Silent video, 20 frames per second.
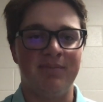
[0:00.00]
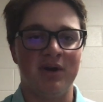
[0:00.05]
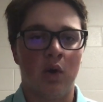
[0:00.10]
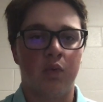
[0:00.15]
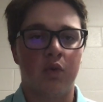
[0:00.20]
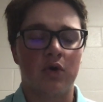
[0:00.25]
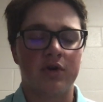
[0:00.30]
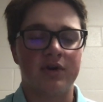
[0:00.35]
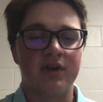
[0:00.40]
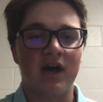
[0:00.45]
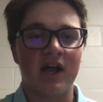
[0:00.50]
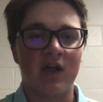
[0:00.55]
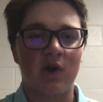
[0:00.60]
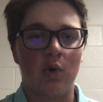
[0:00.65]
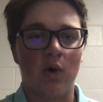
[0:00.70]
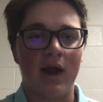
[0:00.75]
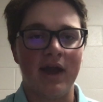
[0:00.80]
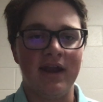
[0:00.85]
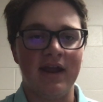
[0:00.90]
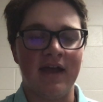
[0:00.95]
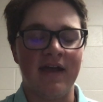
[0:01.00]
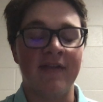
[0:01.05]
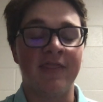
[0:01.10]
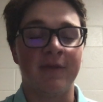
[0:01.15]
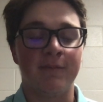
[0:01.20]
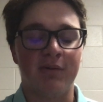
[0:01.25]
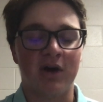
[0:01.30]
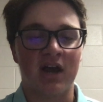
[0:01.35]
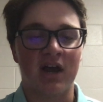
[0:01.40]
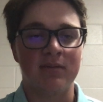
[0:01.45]
but we're not quite at
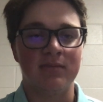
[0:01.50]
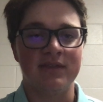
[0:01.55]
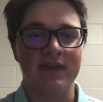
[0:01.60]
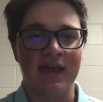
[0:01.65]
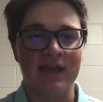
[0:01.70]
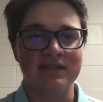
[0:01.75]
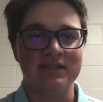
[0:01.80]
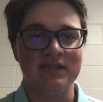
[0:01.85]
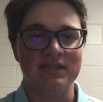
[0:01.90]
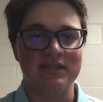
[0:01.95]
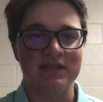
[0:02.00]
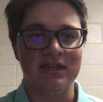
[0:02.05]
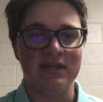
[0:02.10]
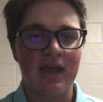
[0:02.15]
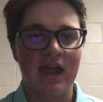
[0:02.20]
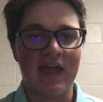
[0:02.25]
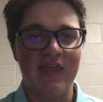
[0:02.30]
the bottom of the SEC,